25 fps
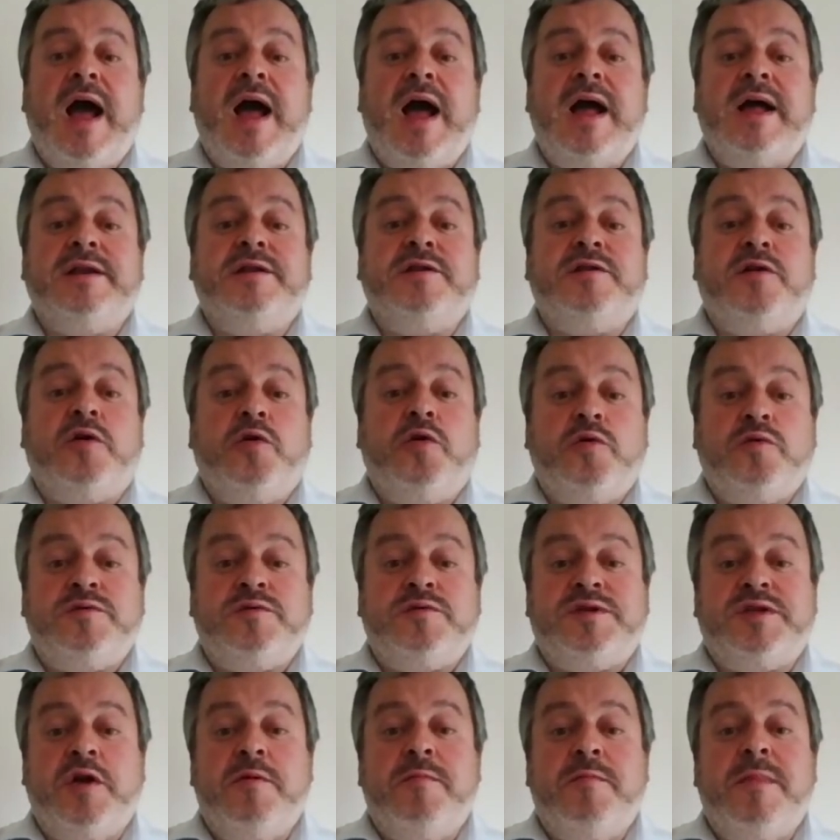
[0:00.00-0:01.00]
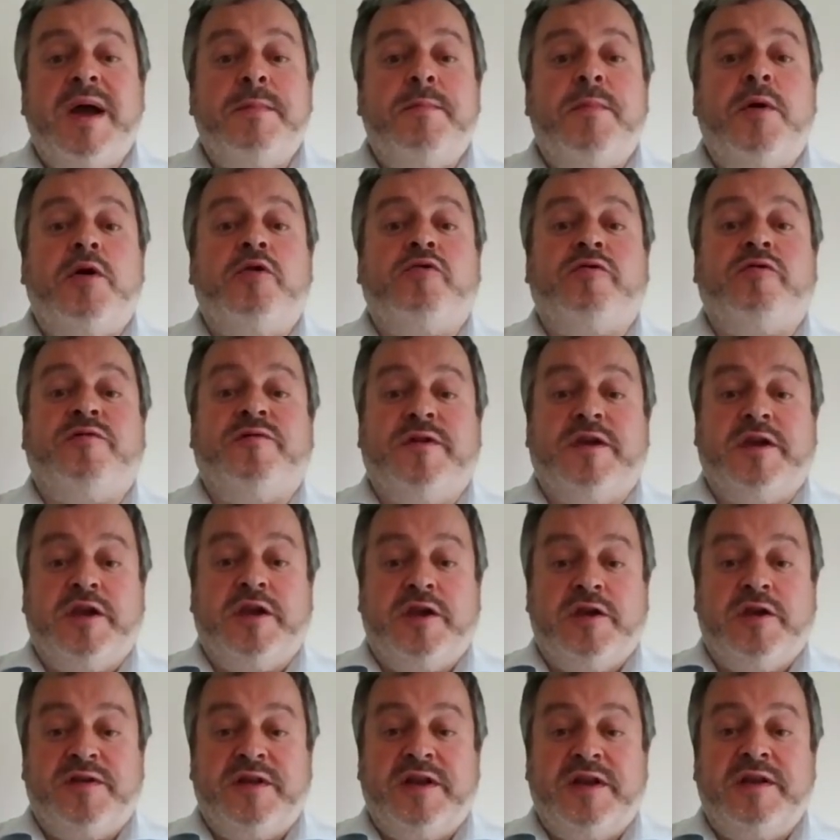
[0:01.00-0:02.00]
and also meibography
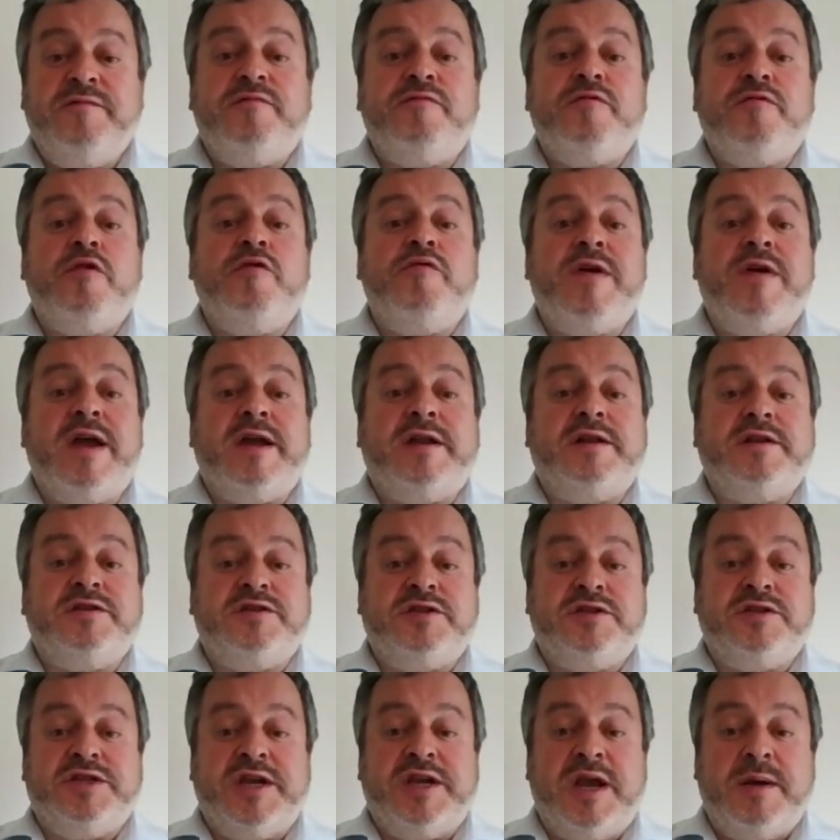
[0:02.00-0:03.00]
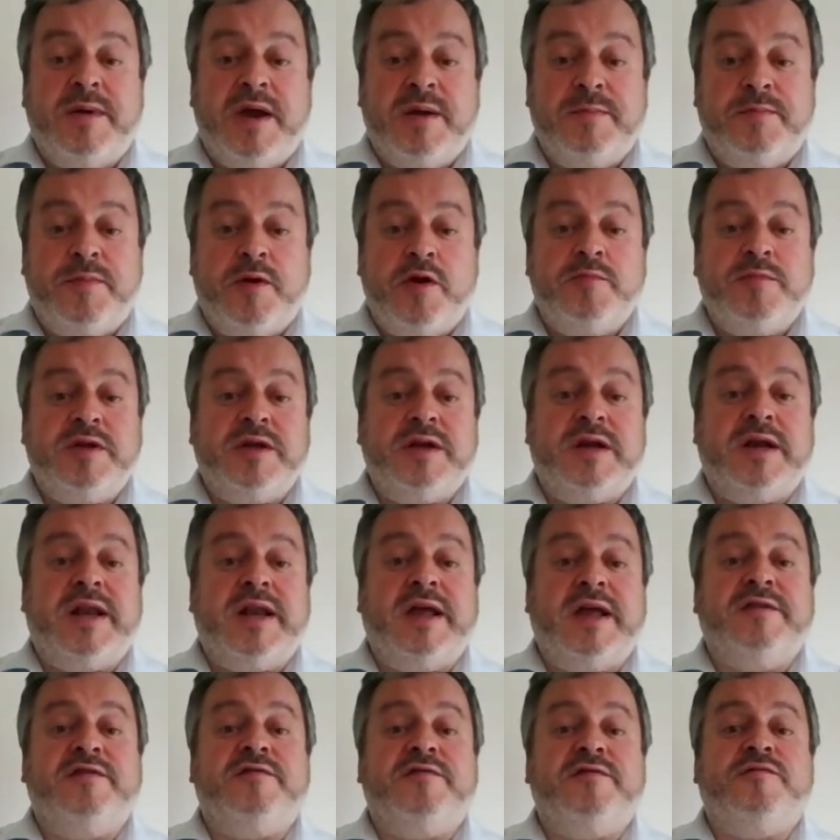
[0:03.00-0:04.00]
using infrared to check meibomian
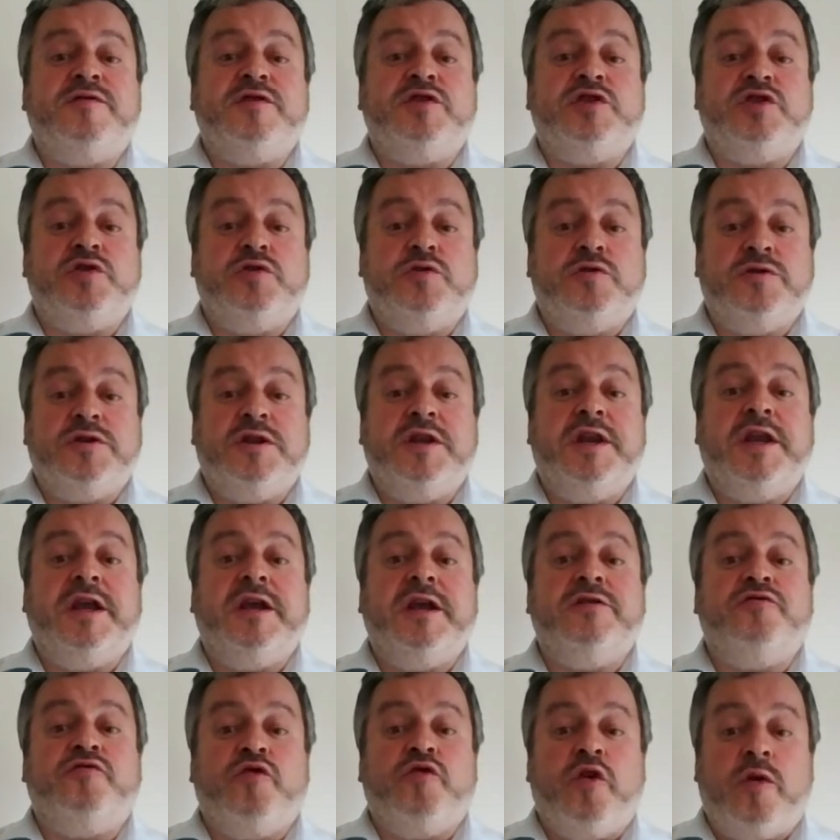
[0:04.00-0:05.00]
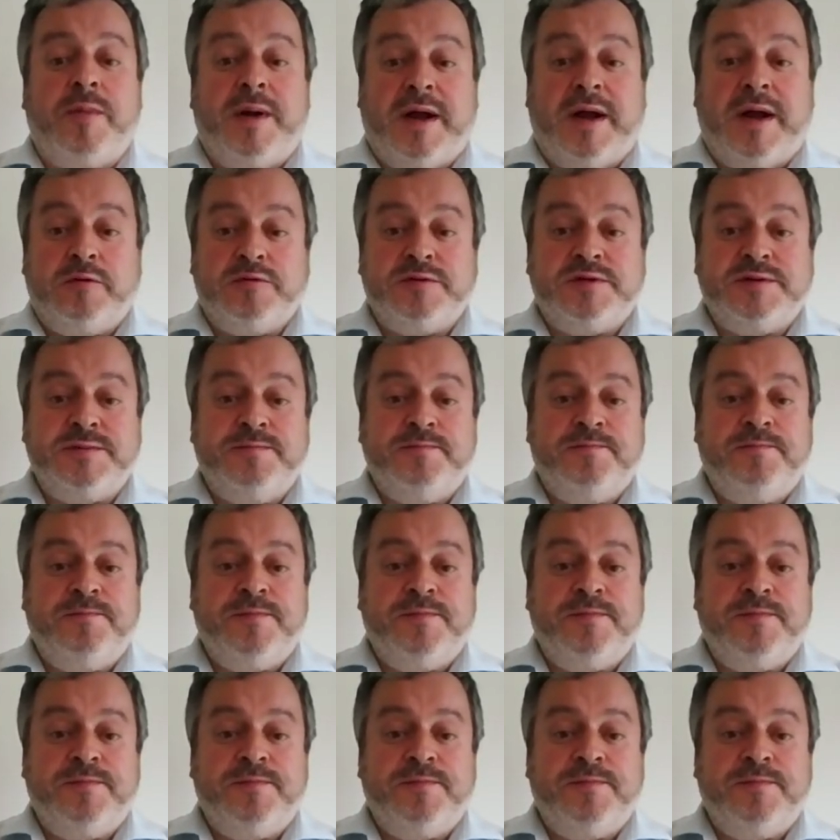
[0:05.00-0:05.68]
glands for shortening and dropout.